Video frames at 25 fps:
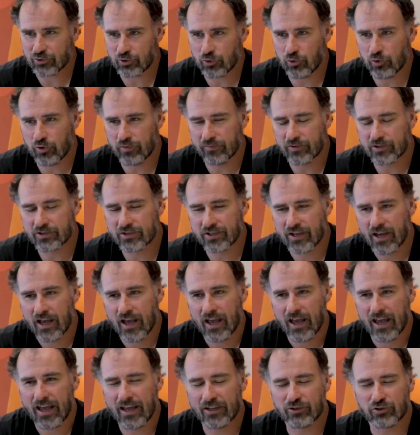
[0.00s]
all of us.
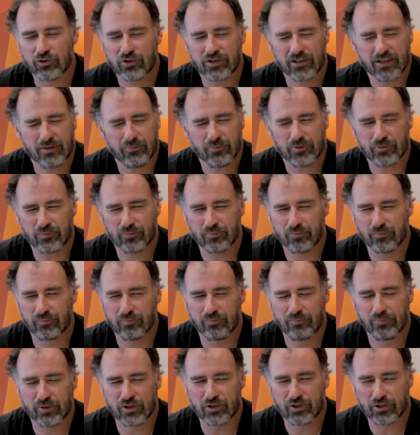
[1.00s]
It just seems
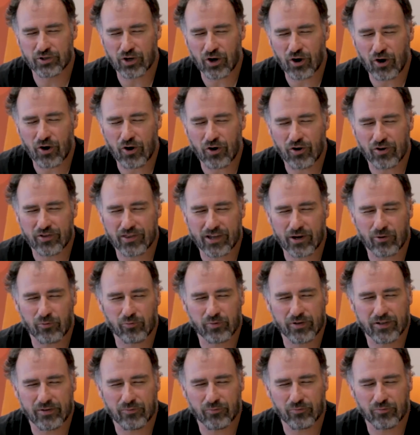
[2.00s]
bizarre that
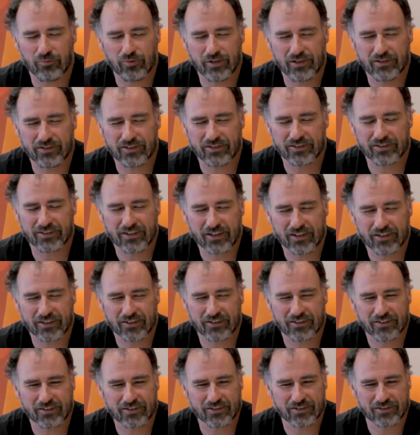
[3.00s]
we stick
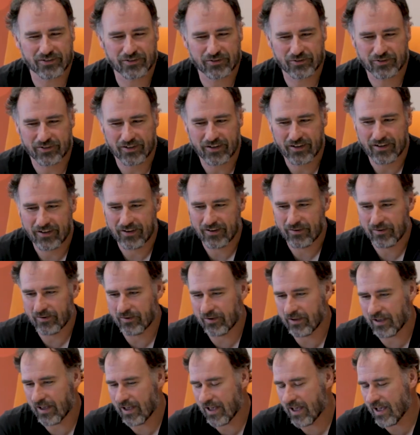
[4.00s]
to this
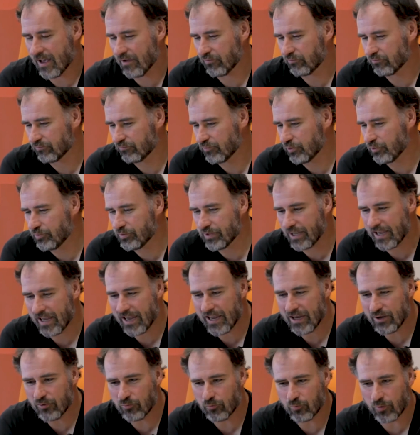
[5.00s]

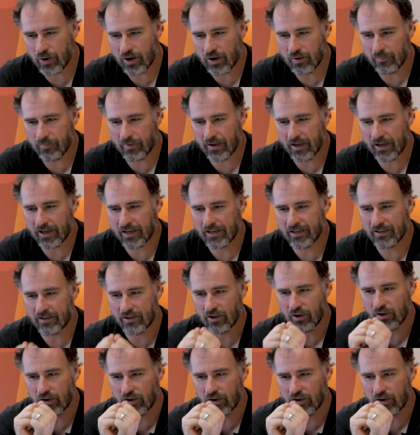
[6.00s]
routine whereby